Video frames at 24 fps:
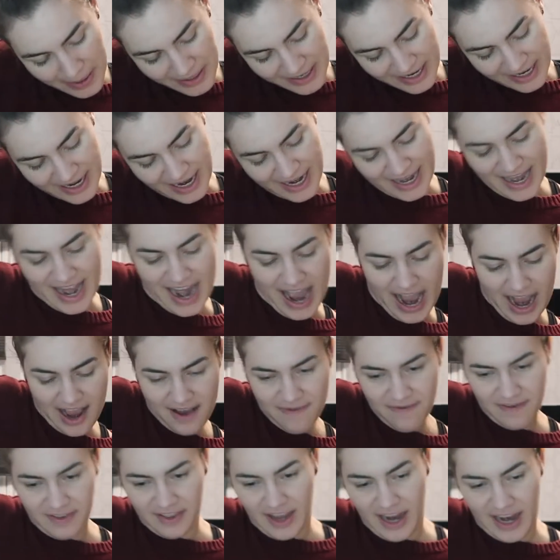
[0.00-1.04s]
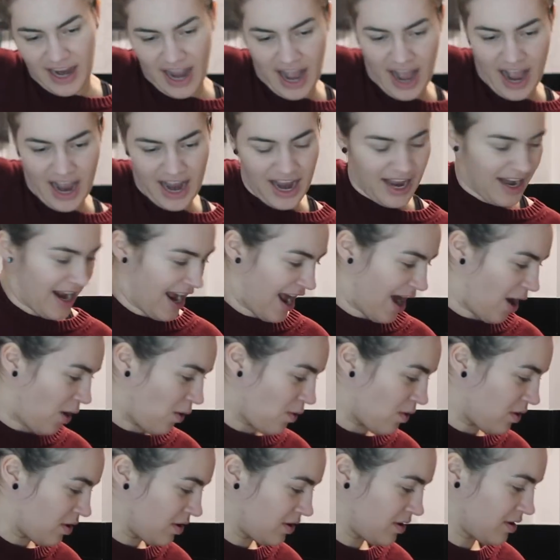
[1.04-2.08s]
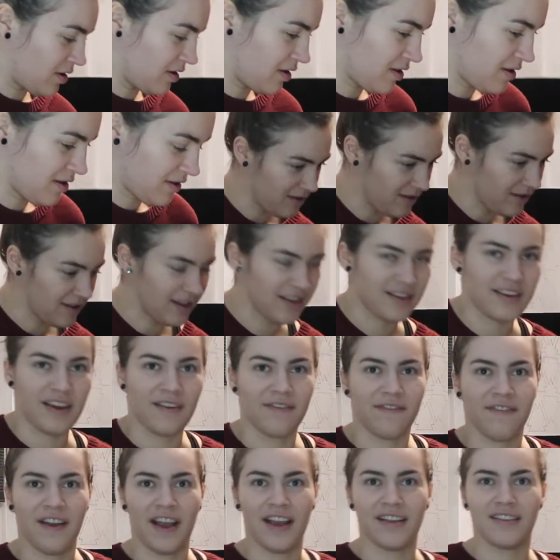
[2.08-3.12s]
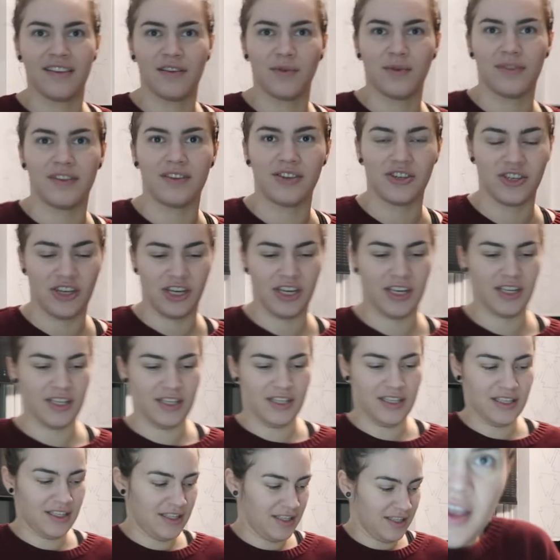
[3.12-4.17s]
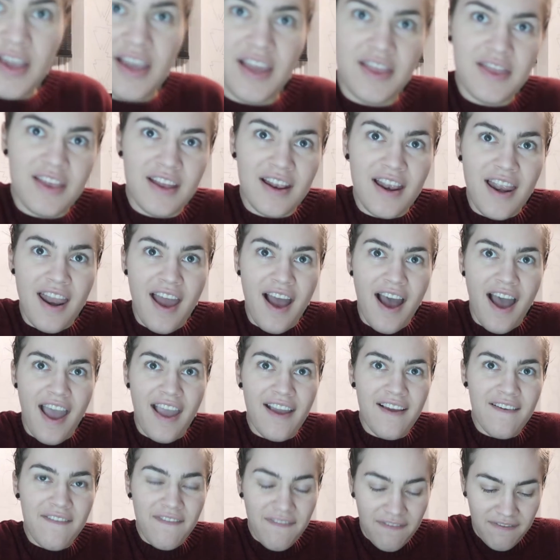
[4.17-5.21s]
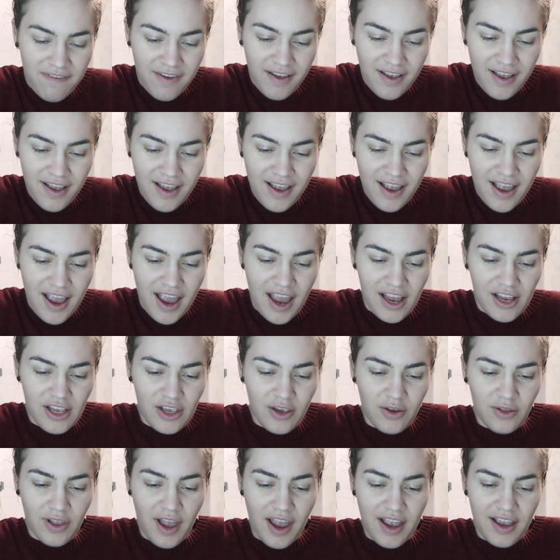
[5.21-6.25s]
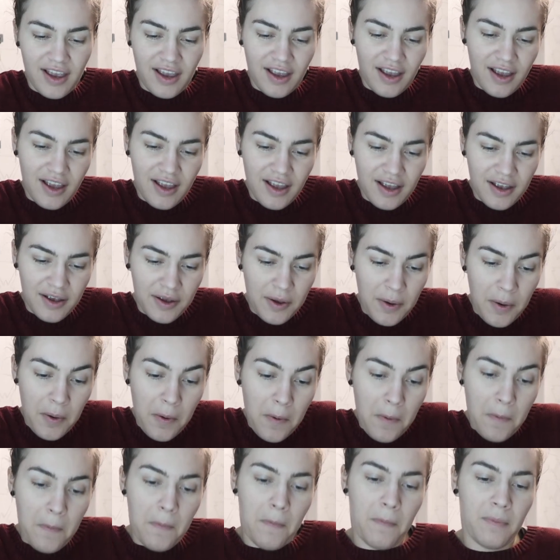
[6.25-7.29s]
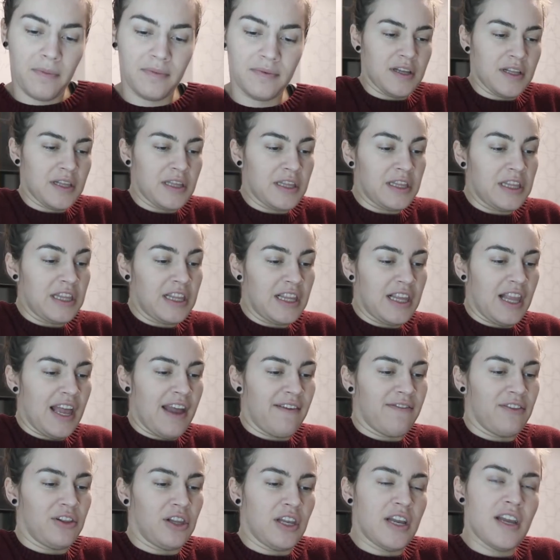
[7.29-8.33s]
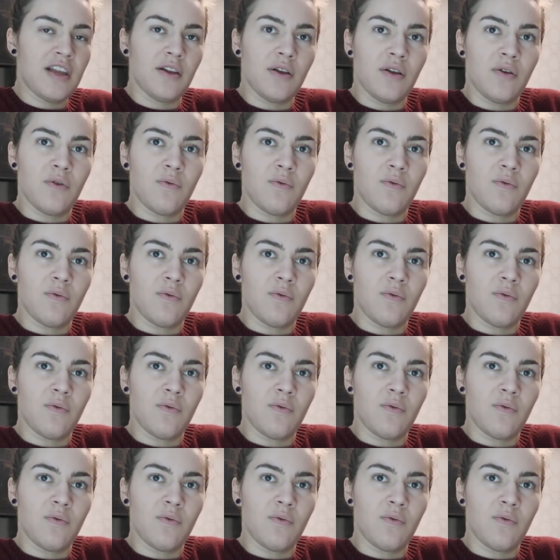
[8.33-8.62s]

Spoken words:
get a knife and like eye it out? Let's get fancy with the shit. get the knife and you like level it